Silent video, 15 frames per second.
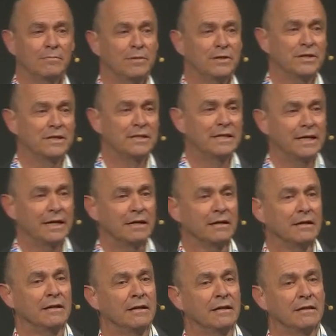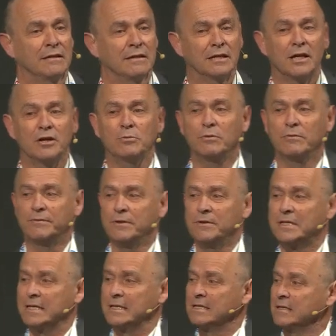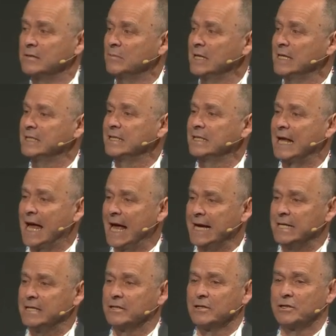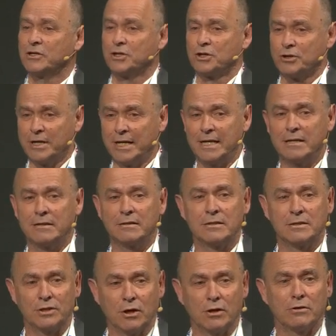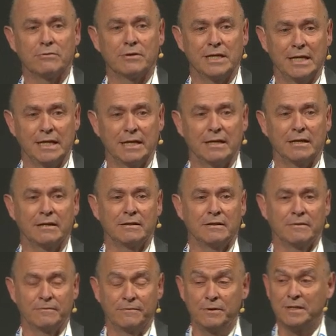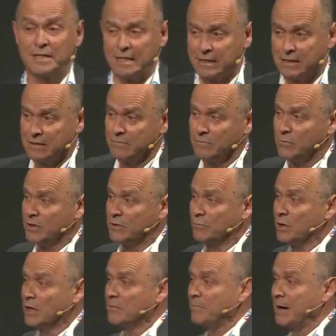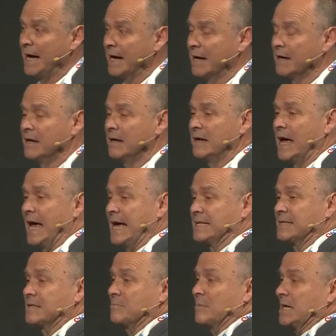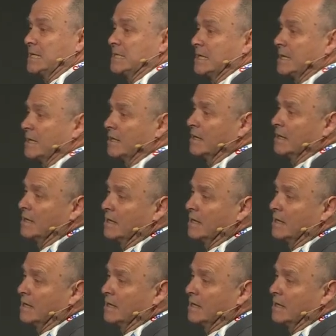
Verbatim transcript: but just think the global food system is an $8 trillion a year food system, with the World Bank estimating